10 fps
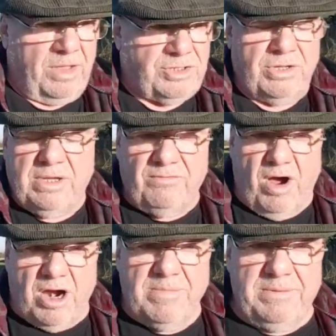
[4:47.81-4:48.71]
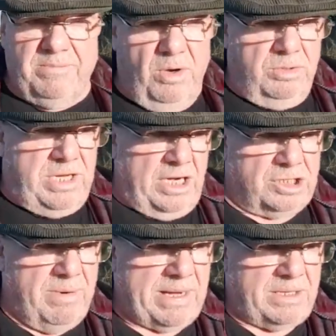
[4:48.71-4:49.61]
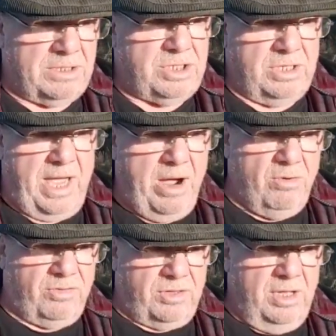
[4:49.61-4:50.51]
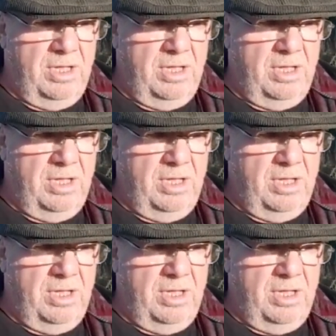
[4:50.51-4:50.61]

to the environment or detrimental to the health